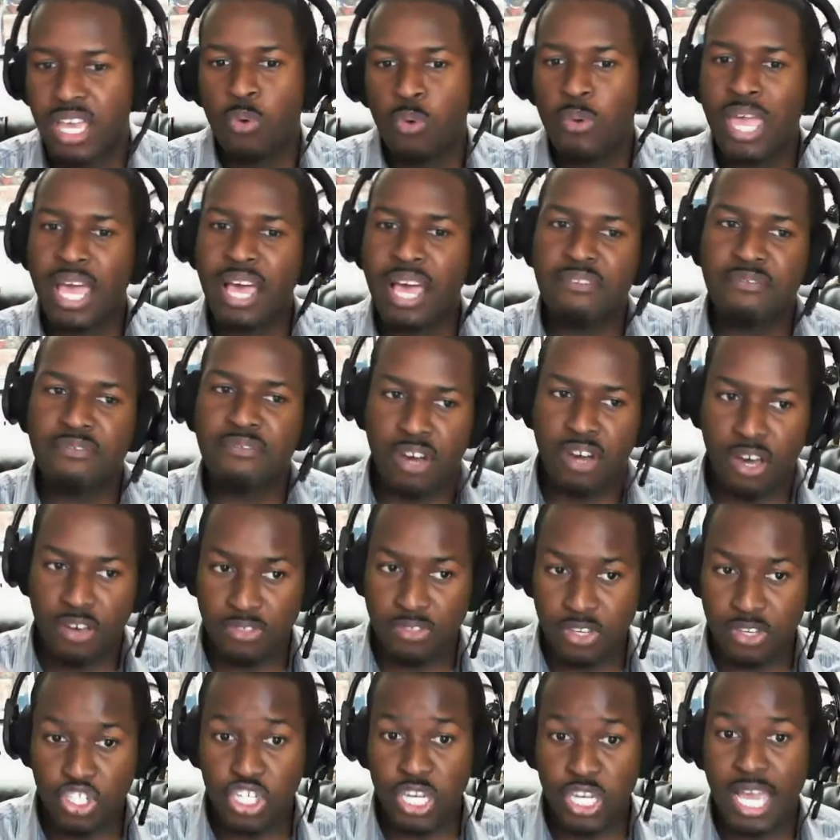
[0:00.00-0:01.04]
we have
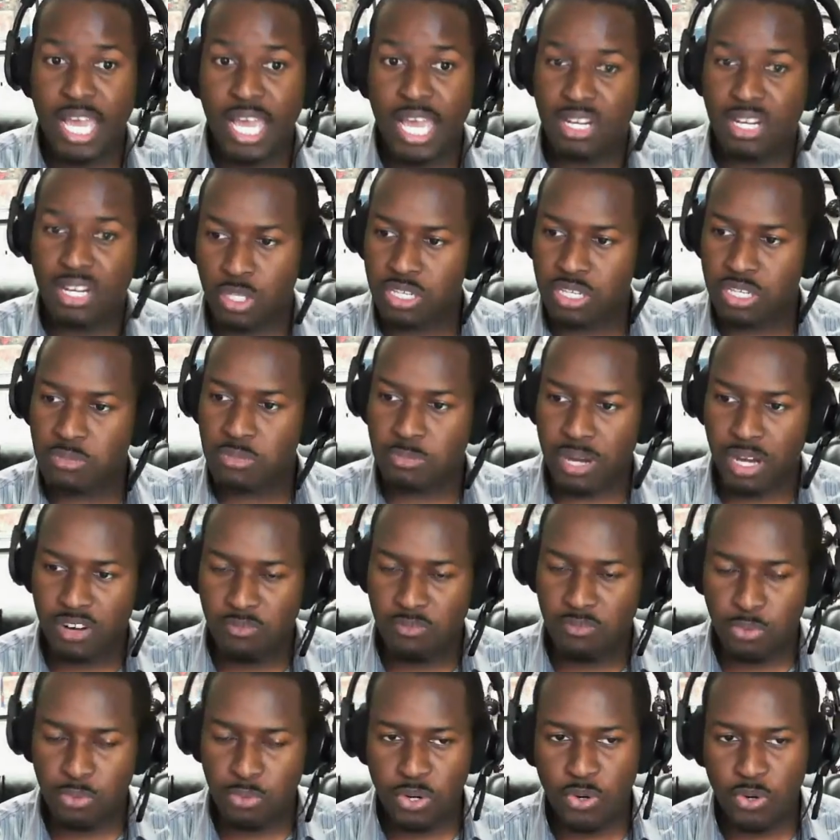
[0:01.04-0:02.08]
other channels as part
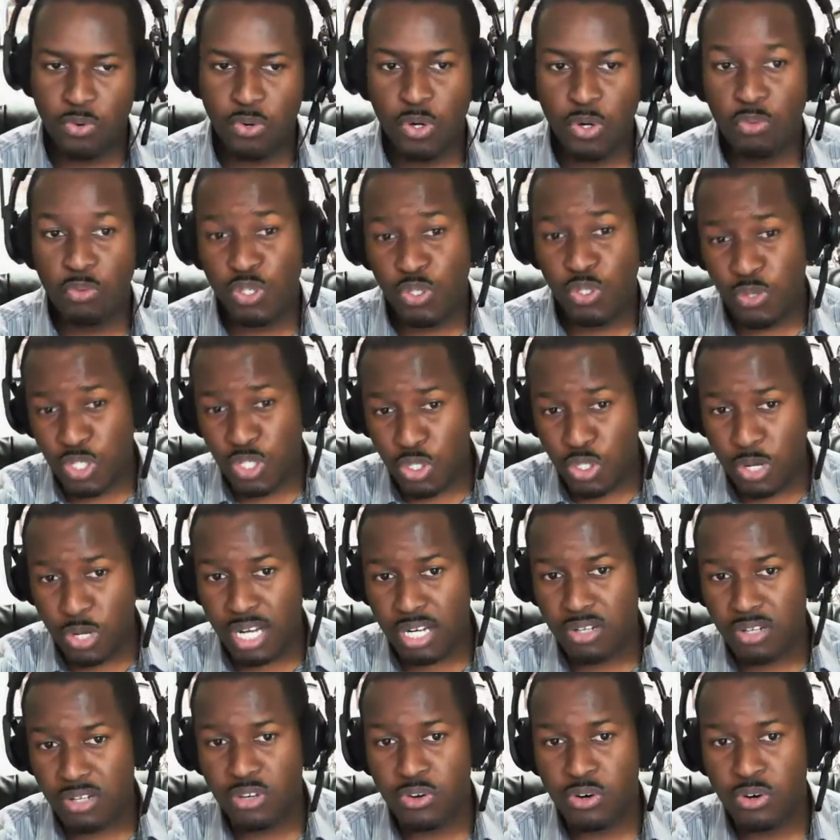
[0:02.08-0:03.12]
of Borderwork, which we're
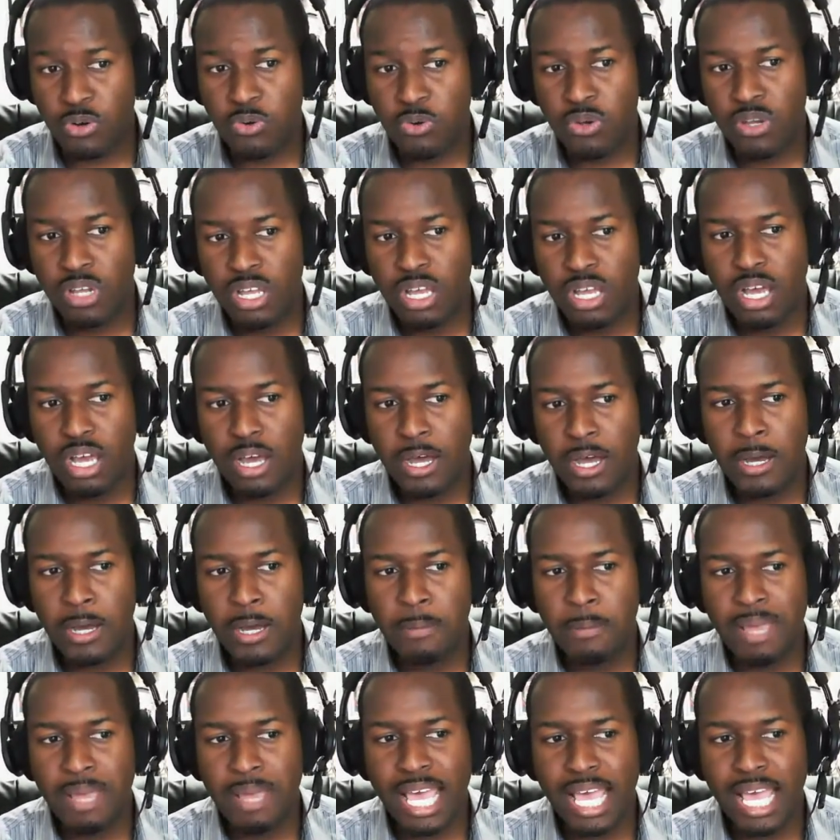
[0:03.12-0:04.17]
trying to grow.
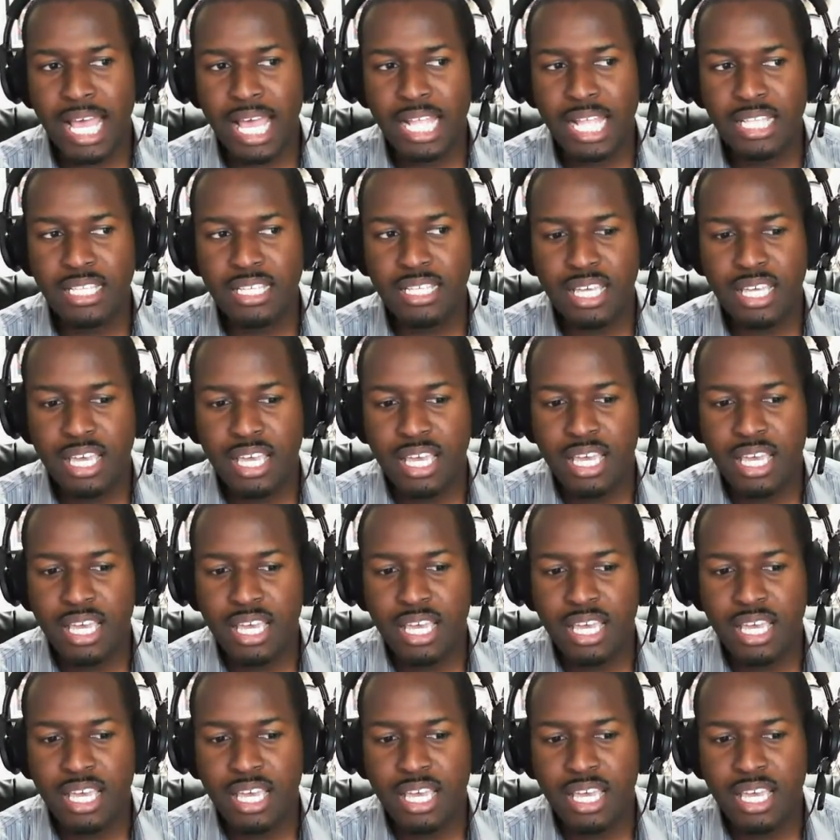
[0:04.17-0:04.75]
And